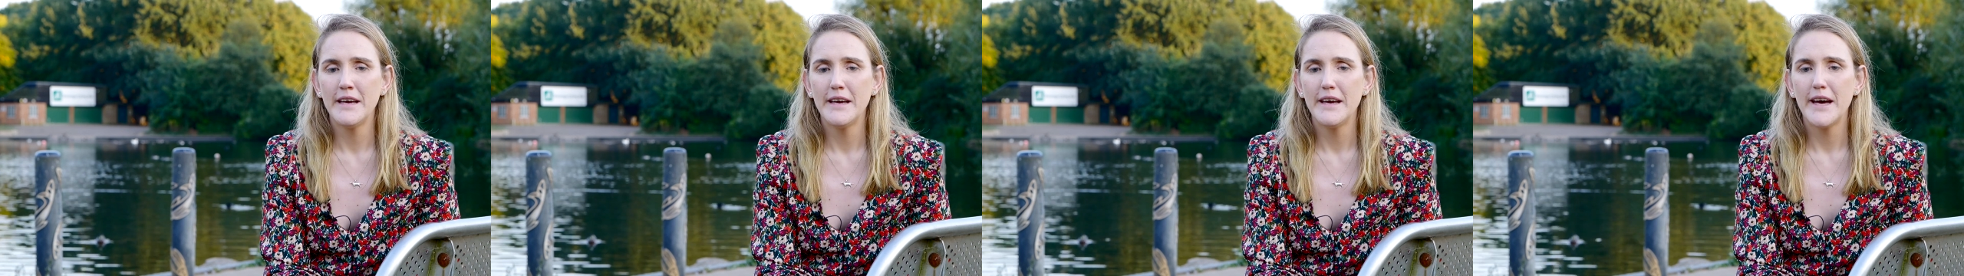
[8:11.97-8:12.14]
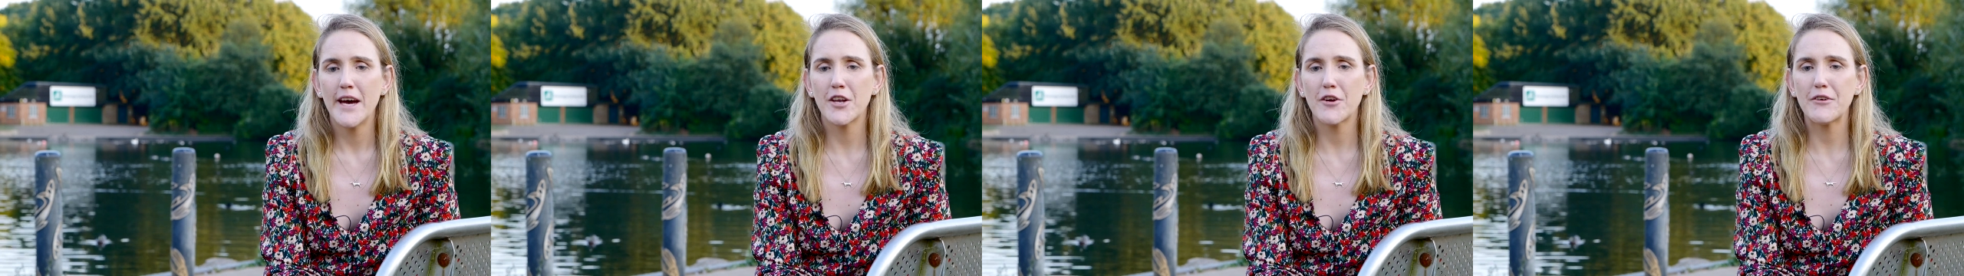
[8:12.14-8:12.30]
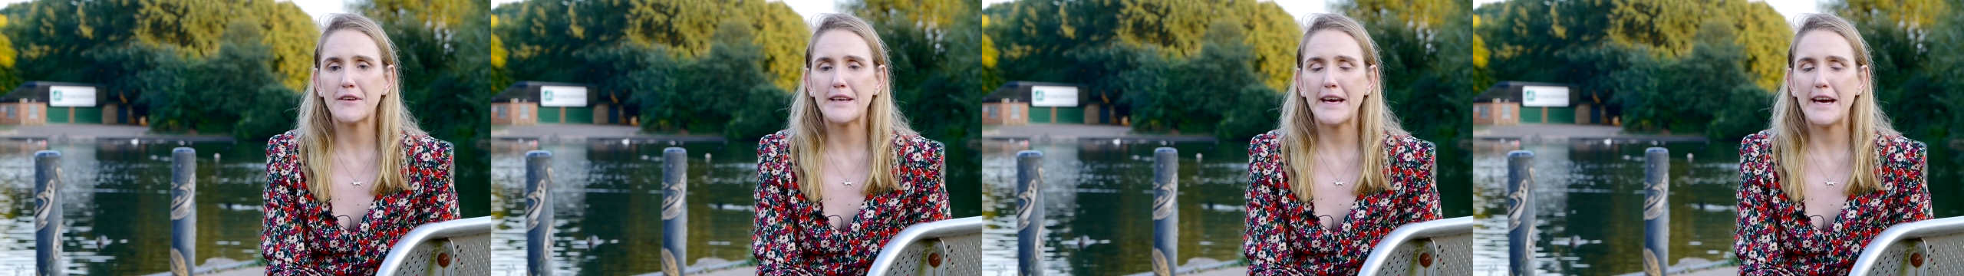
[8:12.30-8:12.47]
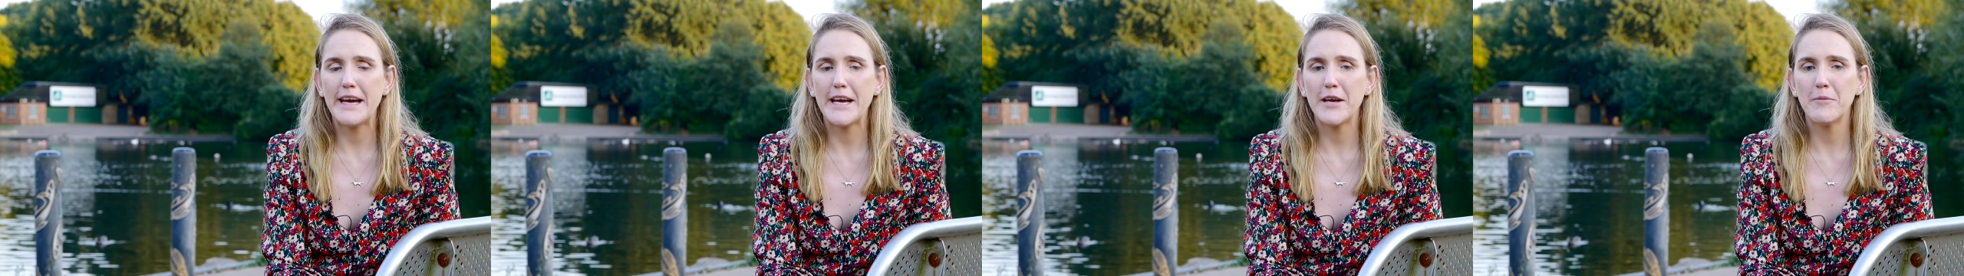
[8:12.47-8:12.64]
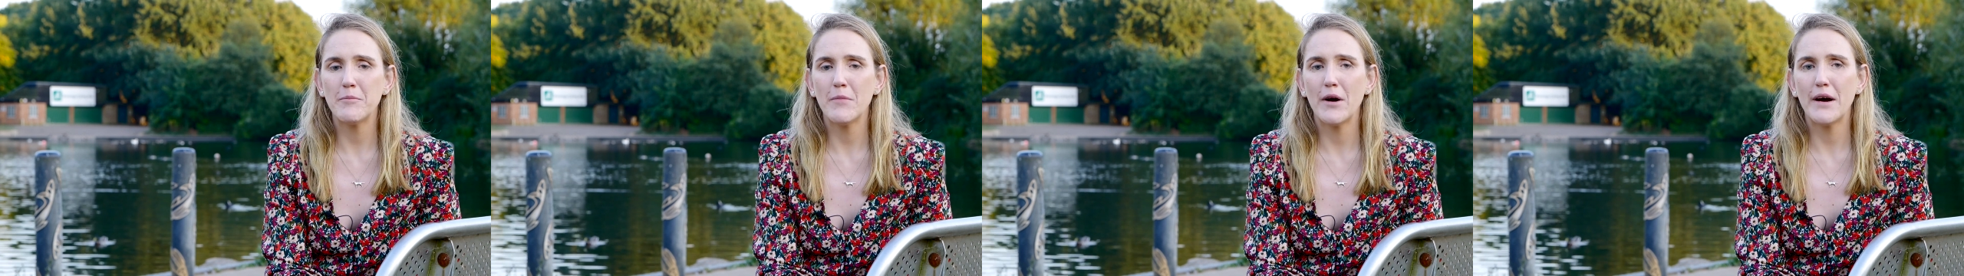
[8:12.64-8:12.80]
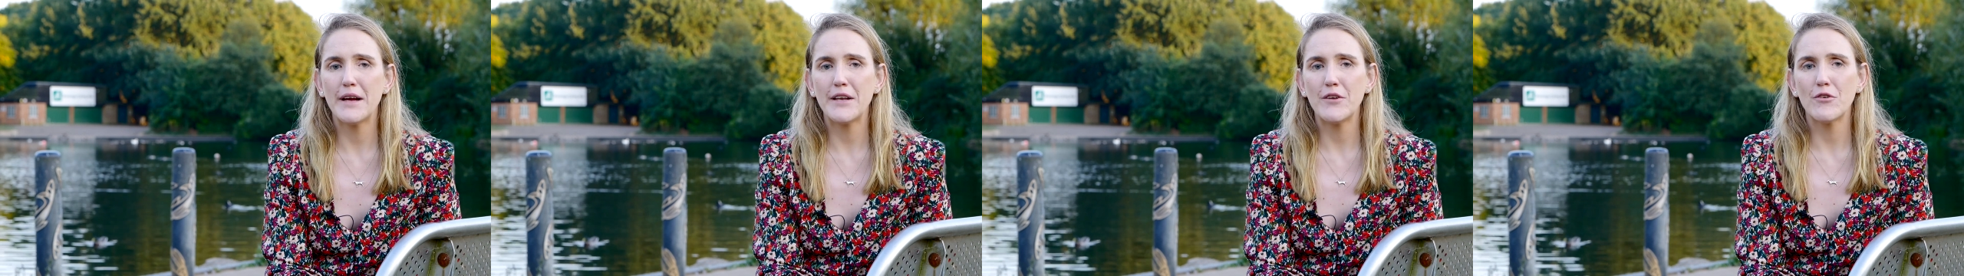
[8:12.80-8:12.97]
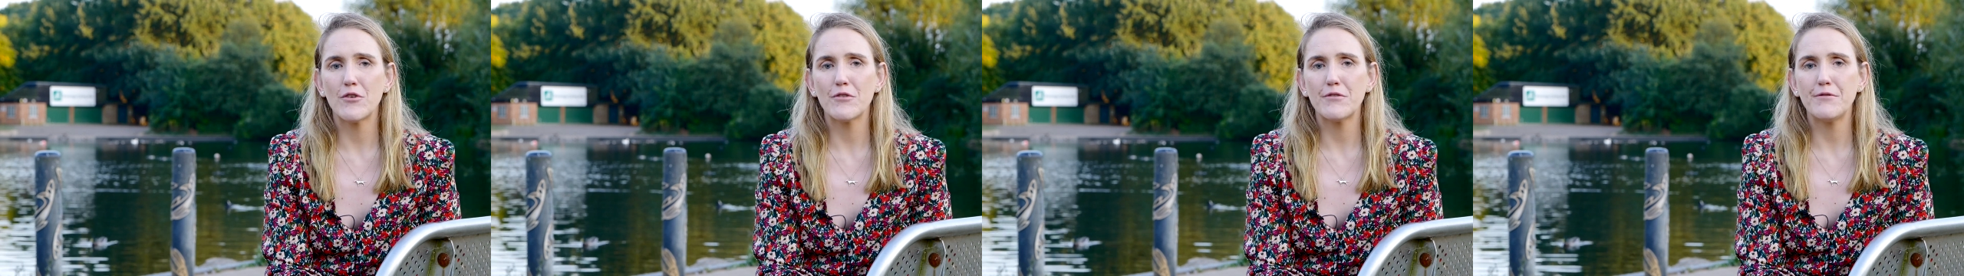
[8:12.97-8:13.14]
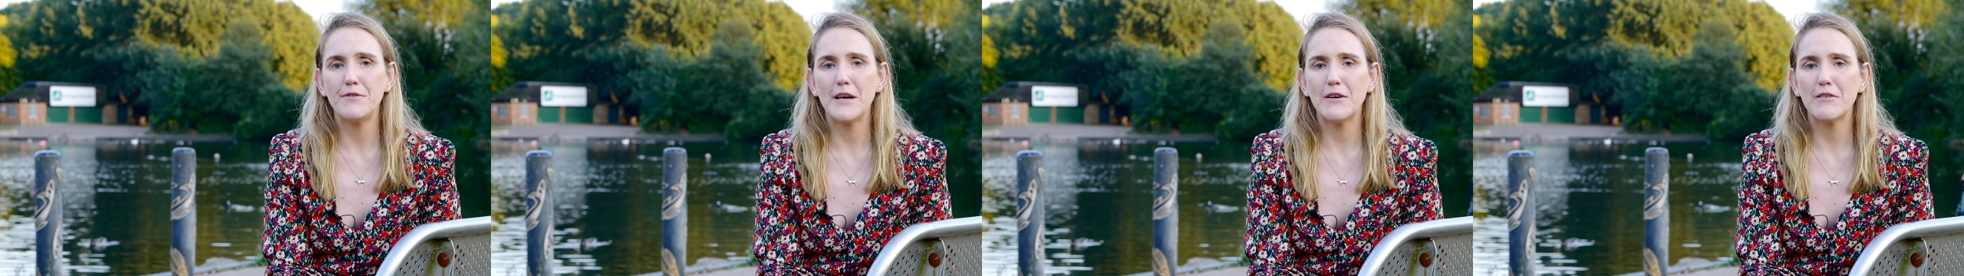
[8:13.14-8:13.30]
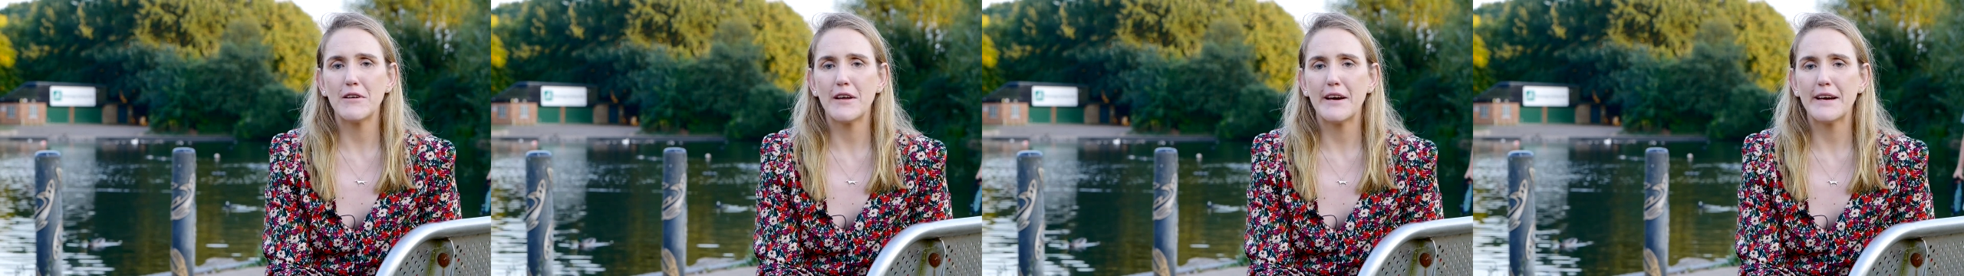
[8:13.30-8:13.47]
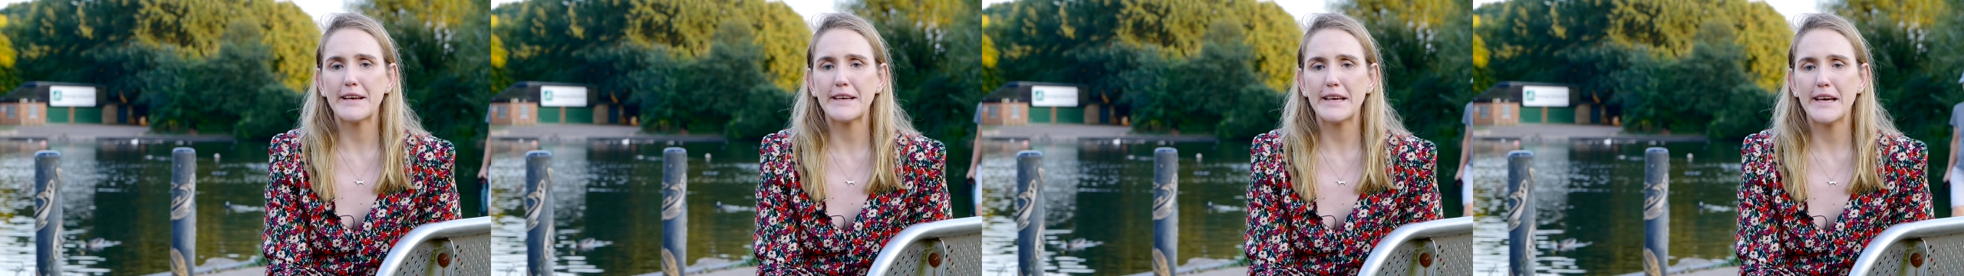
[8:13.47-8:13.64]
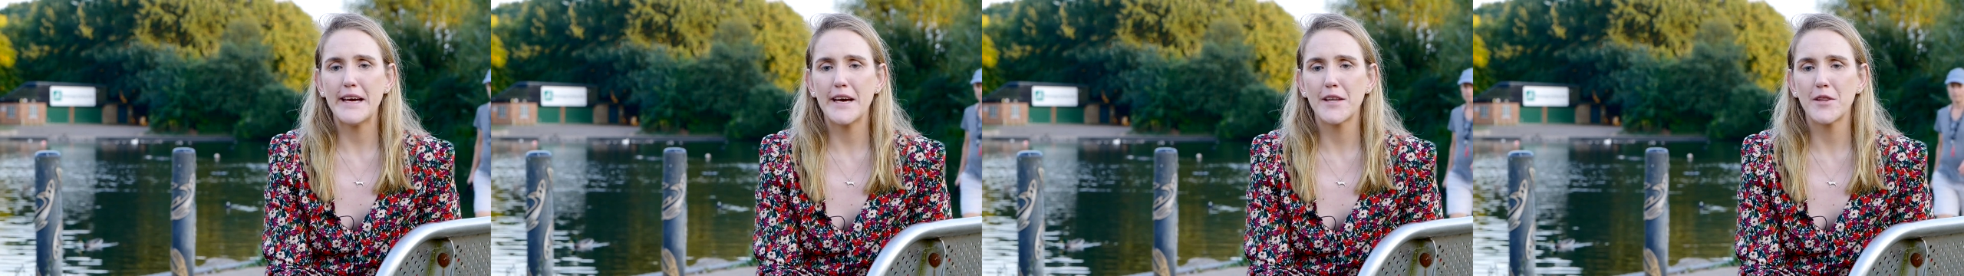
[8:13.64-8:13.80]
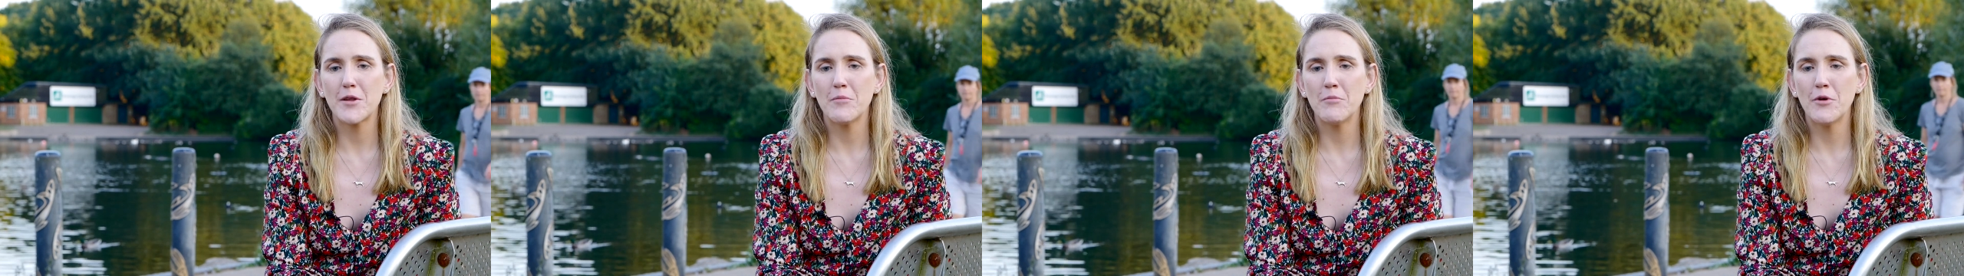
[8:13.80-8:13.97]
And okay, it might not feel like it
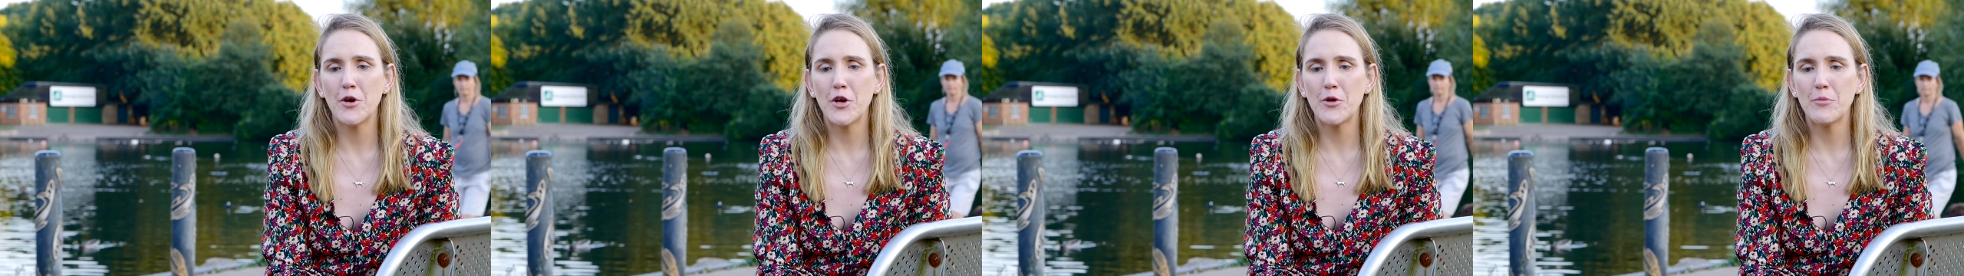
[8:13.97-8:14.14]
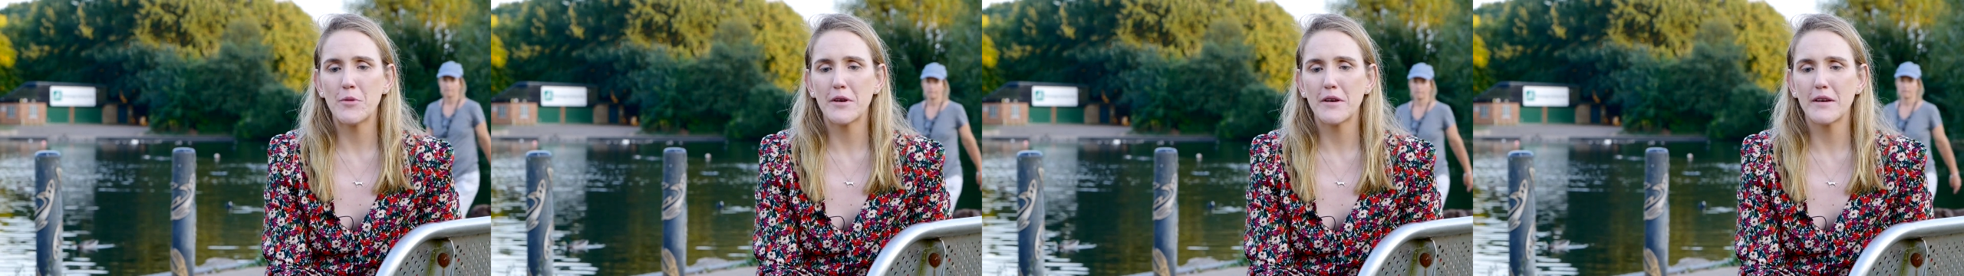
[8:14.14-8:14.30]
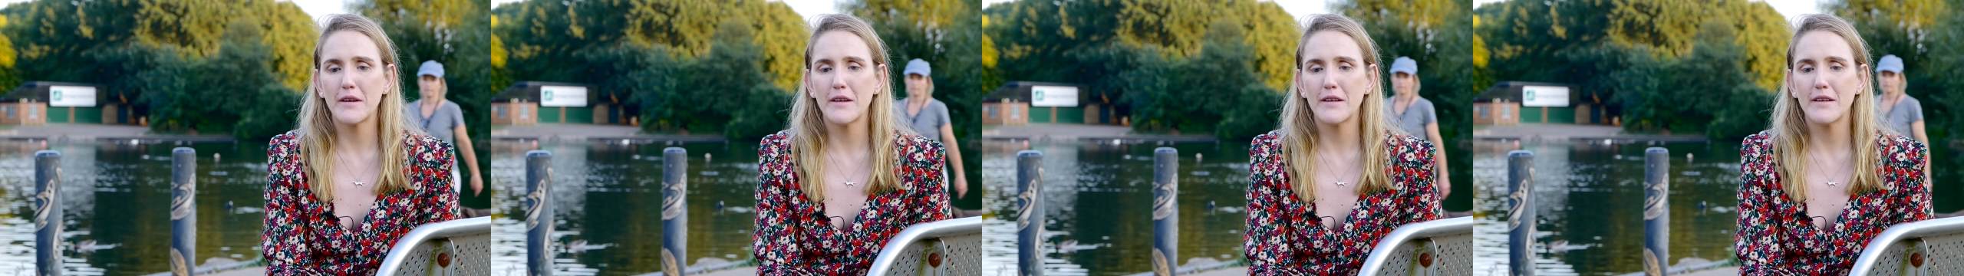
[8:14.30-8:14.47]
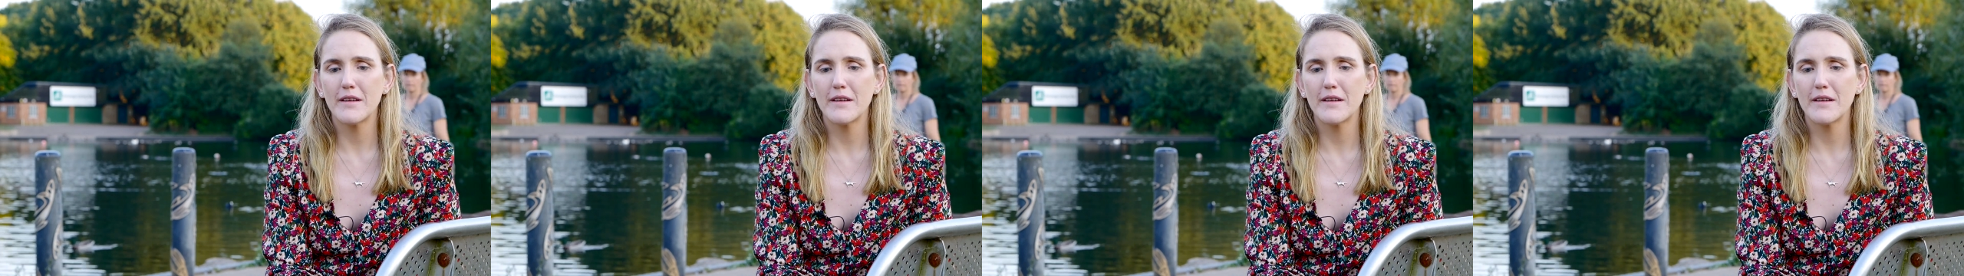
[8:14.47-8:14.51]
at the moment.